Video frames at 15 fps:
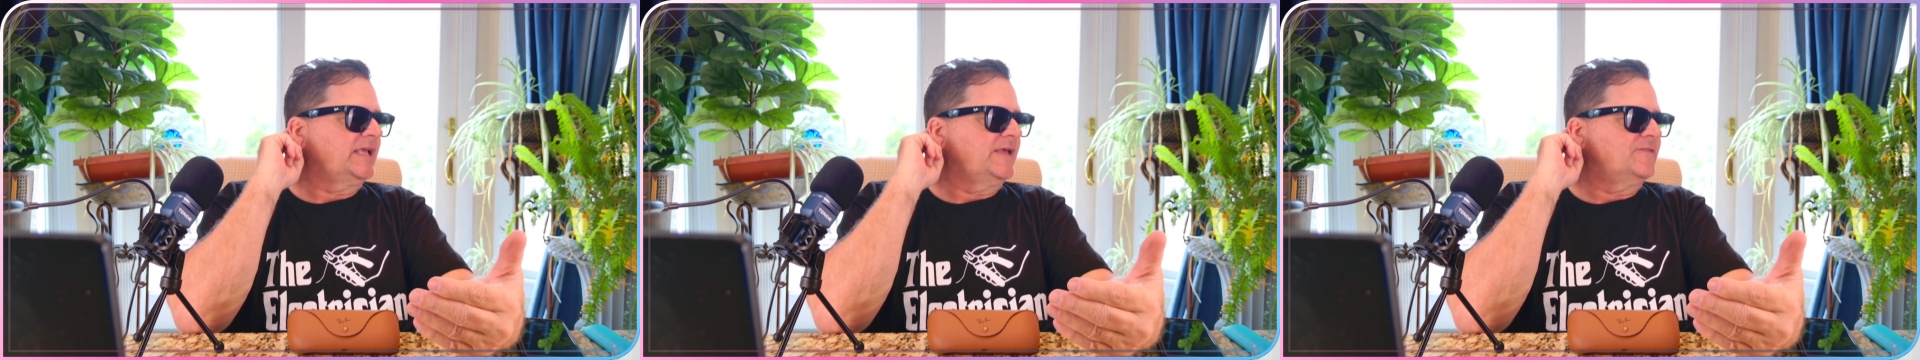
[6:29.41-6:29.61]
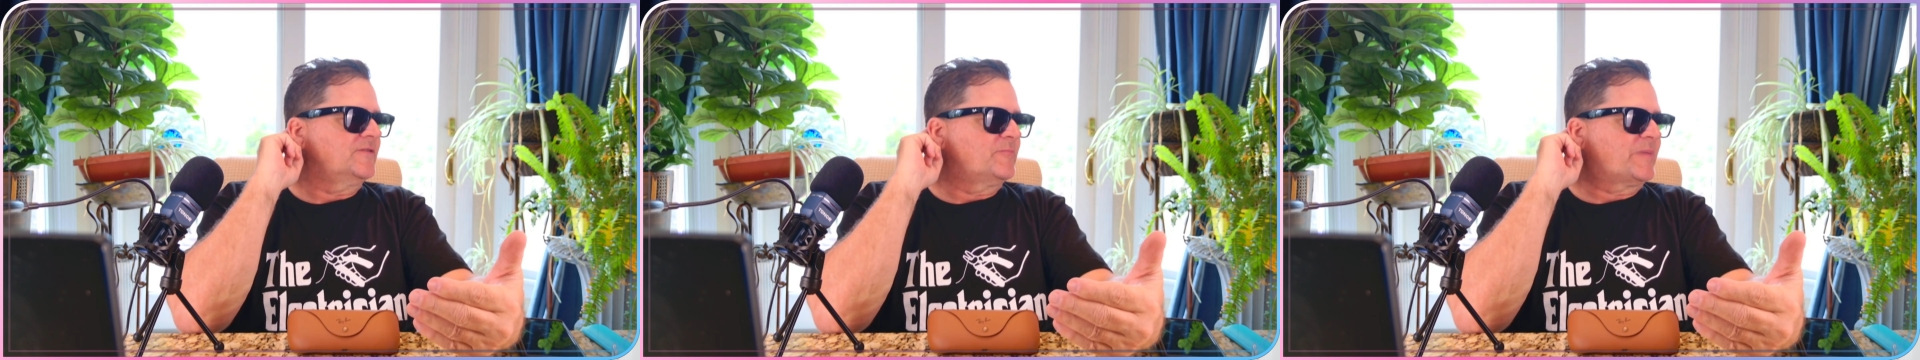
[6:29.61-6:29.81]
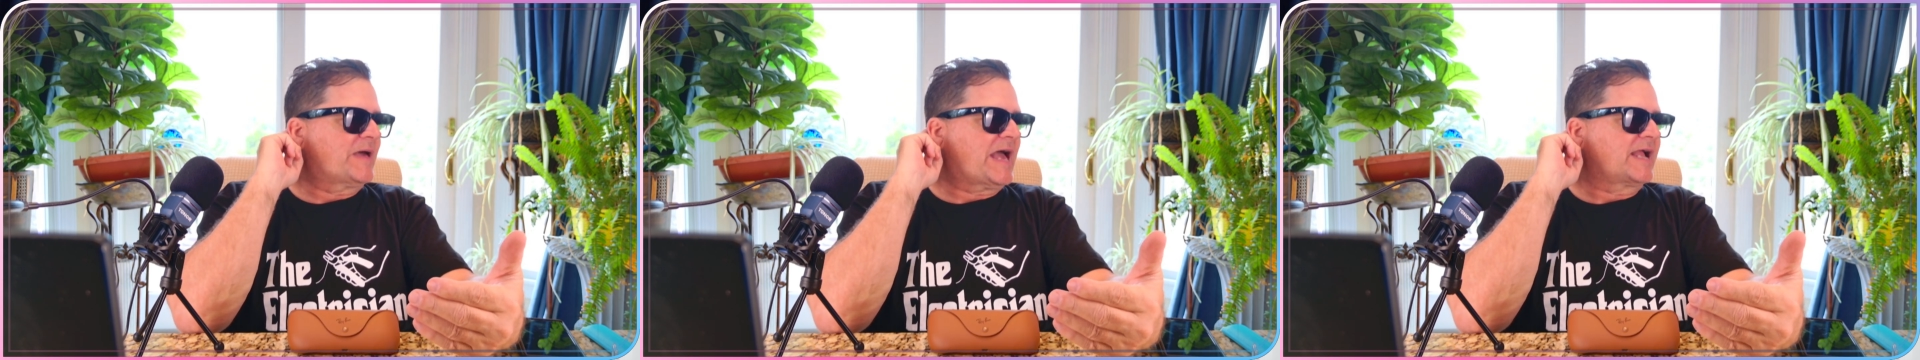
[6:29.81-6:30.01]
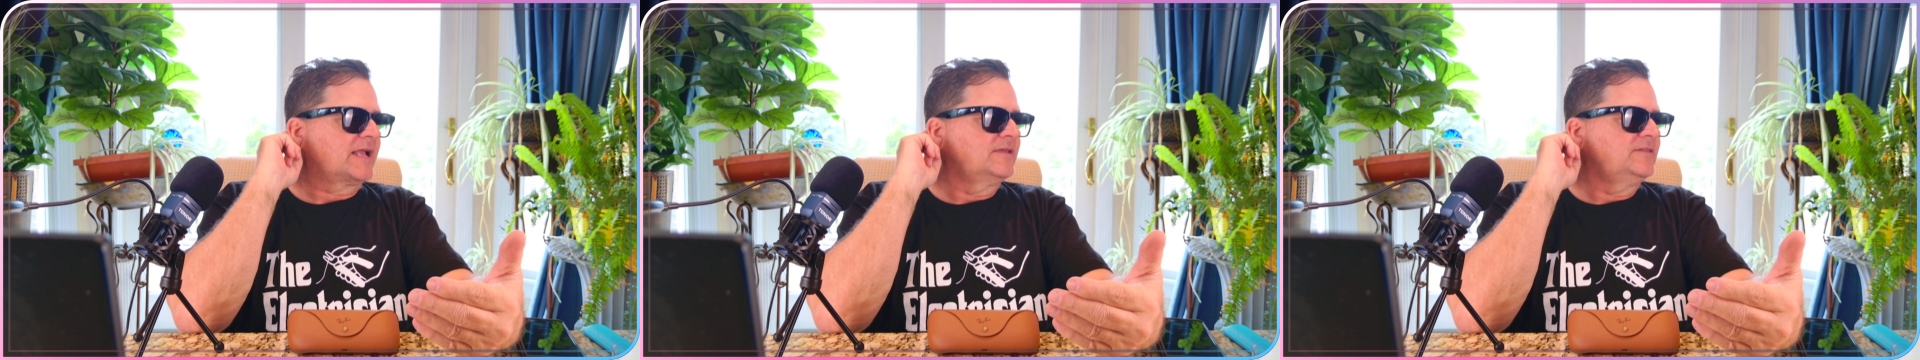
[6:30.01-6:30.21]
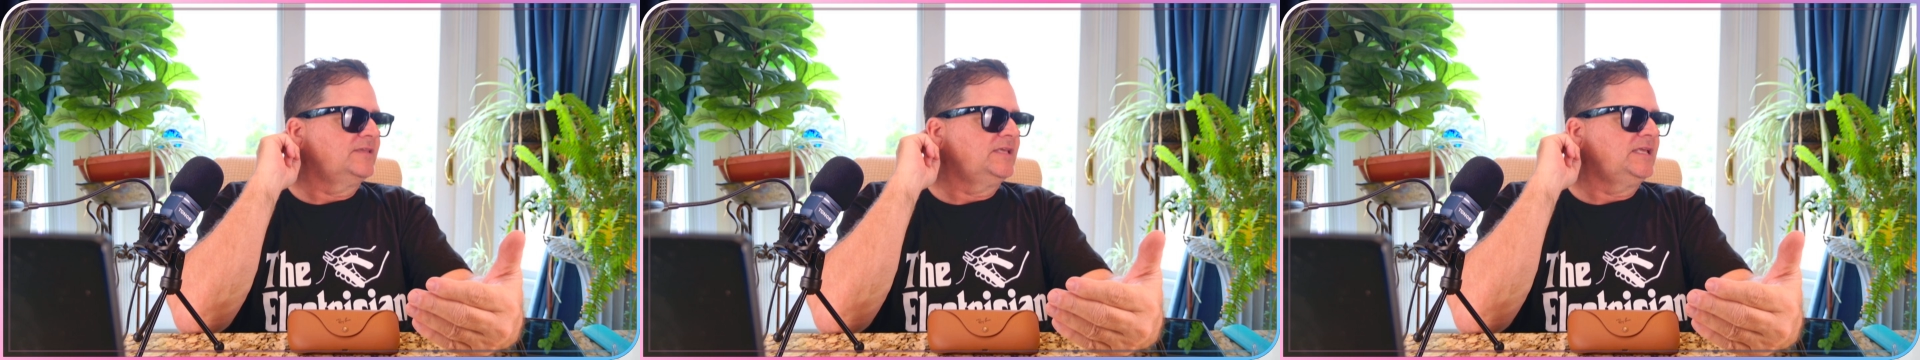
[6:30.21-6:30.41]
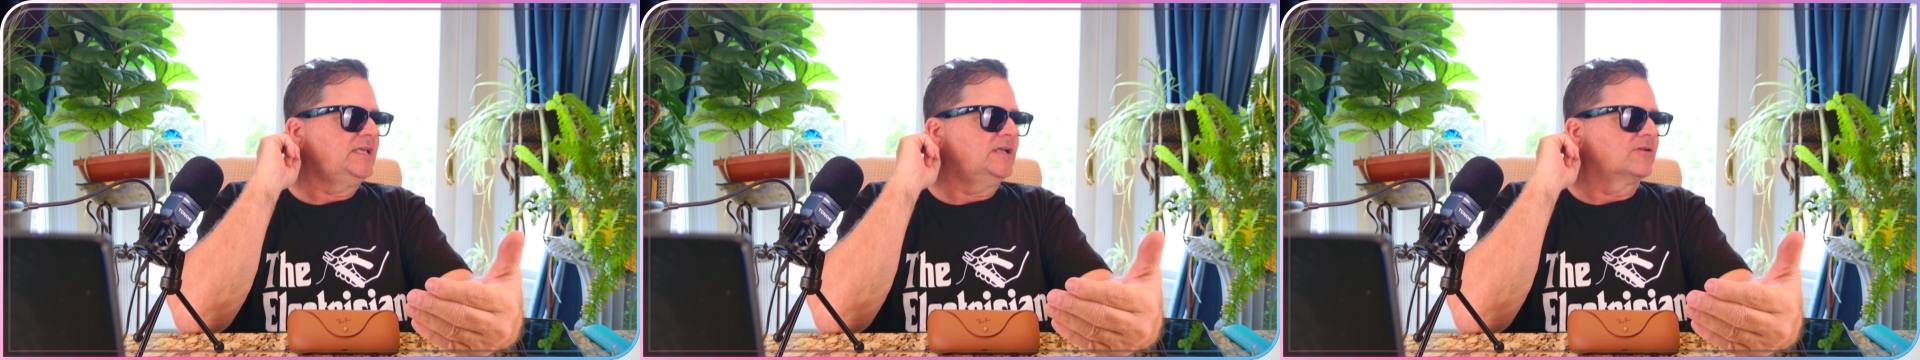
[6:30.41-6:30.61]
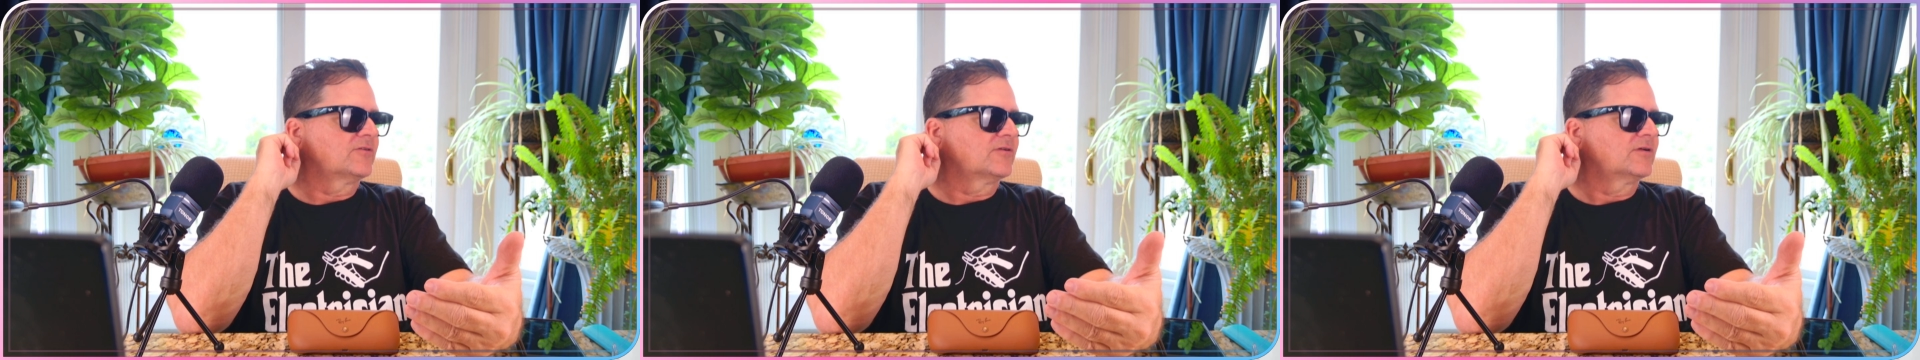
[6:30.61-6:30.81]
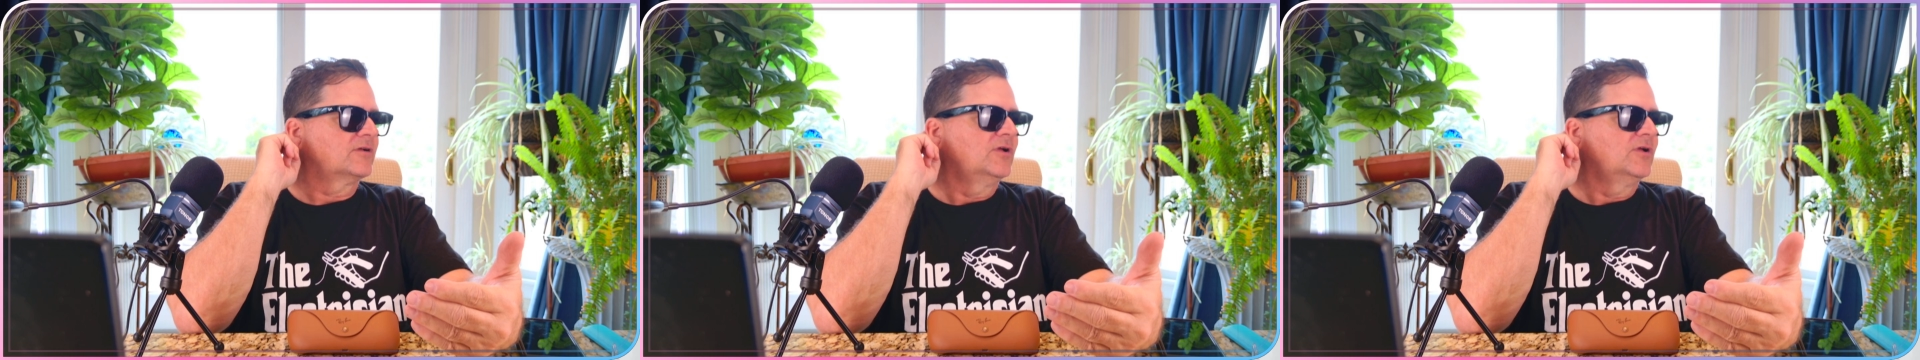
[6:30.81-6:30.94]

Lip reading: in the back of the ear